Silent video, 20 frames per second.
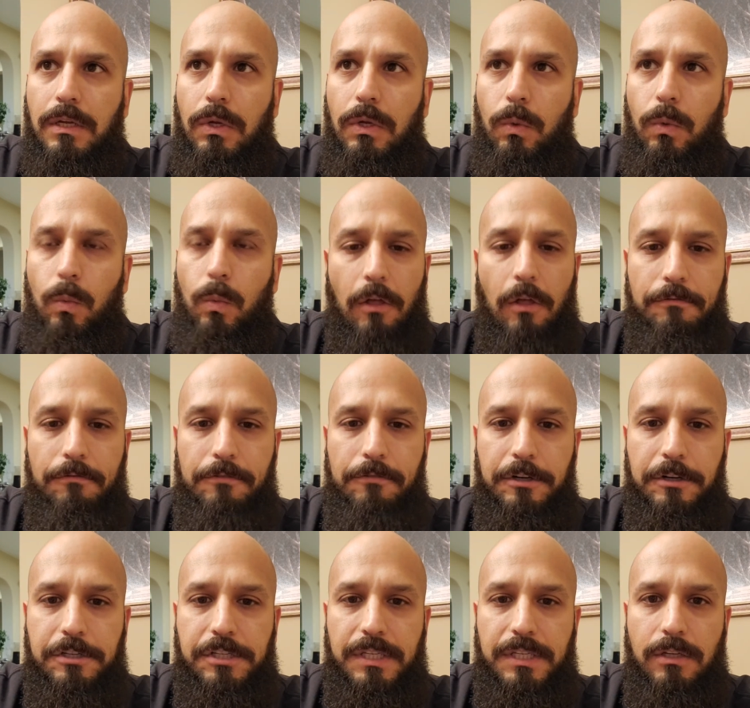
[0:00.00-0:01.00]

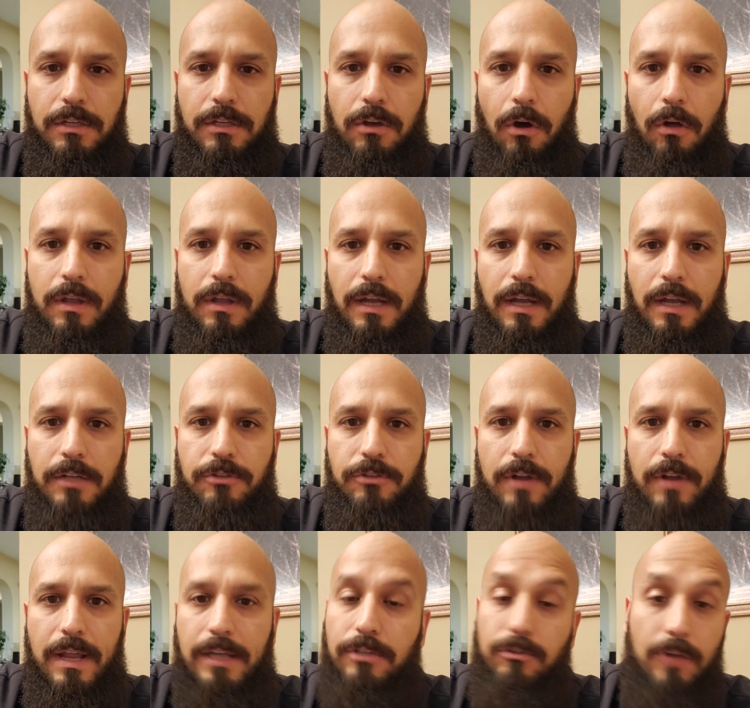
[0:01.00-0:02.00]
well-versed in call
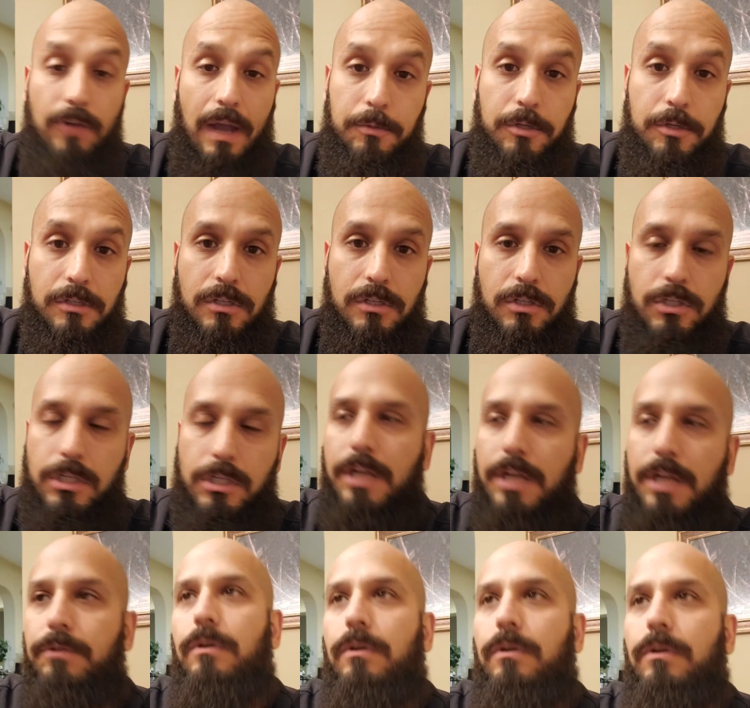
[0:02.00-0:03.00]
contracts or options in
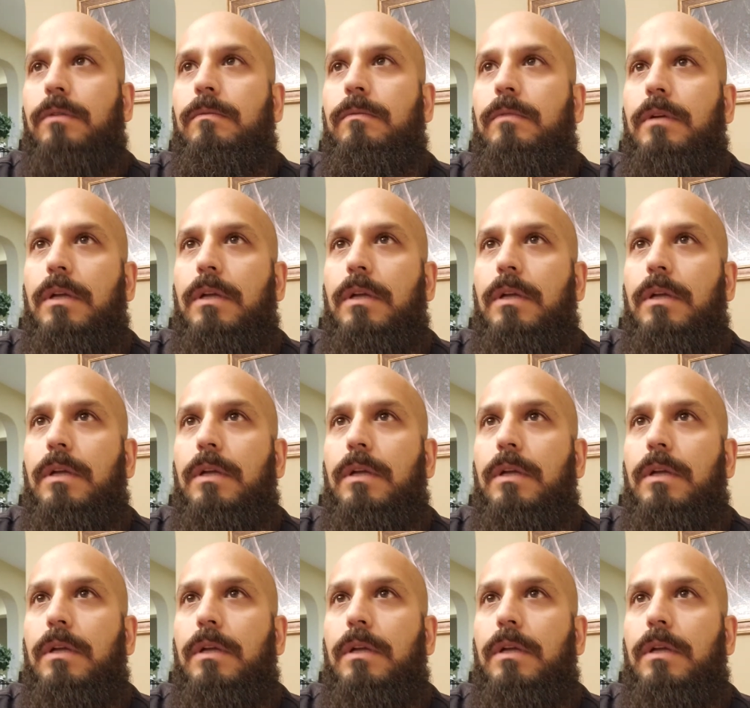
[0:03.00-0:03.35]
general,